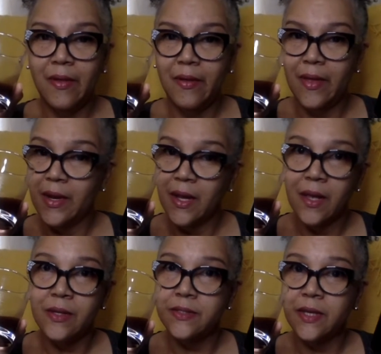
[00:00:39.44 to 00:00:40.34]
And I
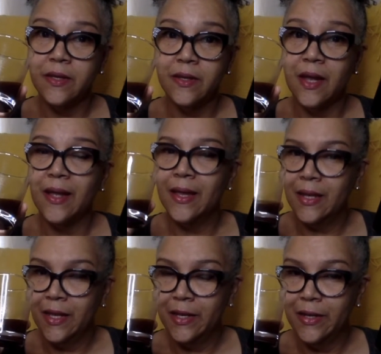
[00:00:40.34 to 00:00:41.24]
gotta take it. I gotta
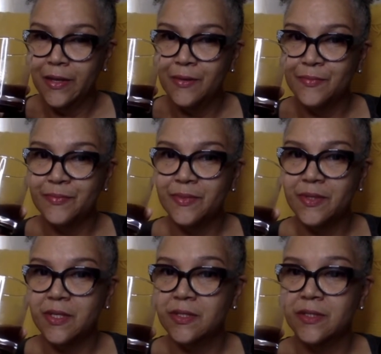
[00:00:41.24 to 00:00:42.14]
get it in
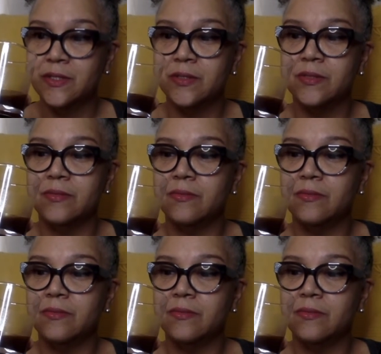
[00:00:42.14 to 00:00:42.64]
because it's